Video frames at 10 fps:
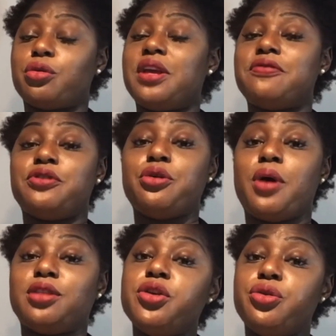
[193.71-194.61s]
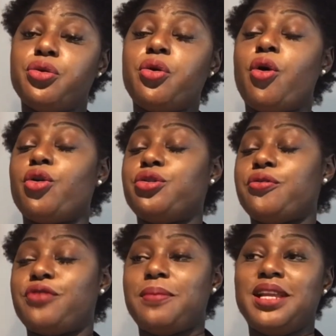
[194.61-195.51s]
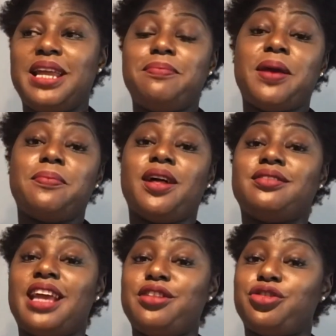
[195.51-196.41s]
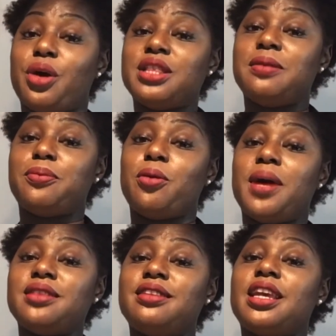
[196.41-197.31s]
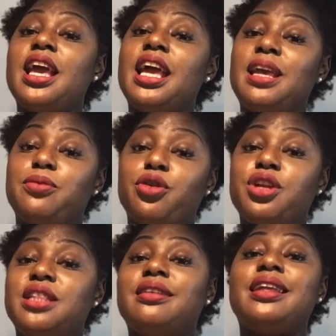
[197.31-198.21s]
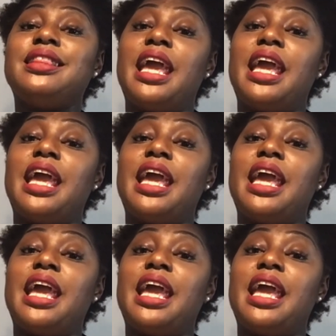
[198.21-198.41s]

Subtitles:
So if you or your family members enjoy diplomatic immunity,